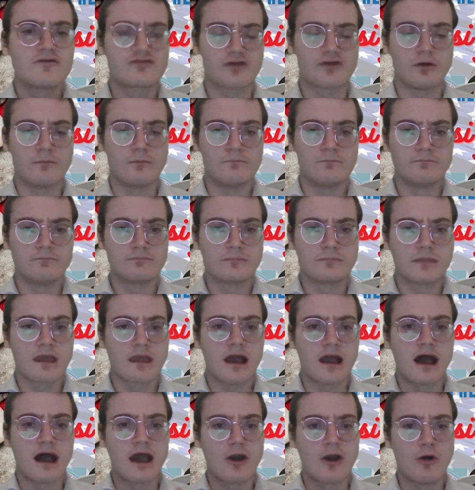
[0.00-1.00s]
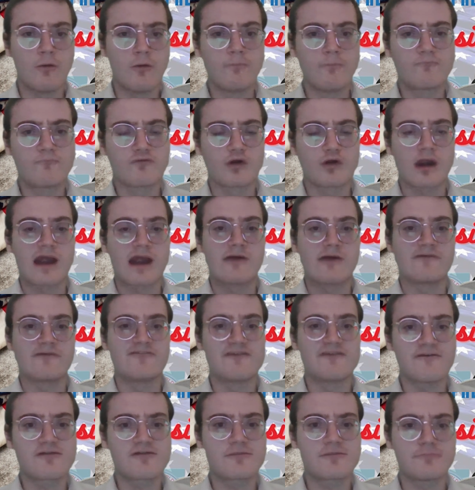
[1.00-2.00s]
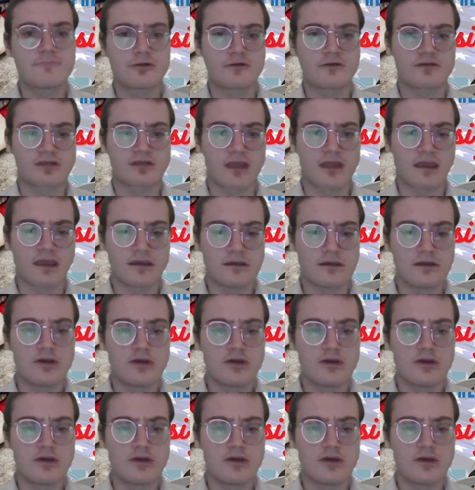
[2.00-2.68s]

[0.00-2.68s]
So, I hope for our 5th birthday,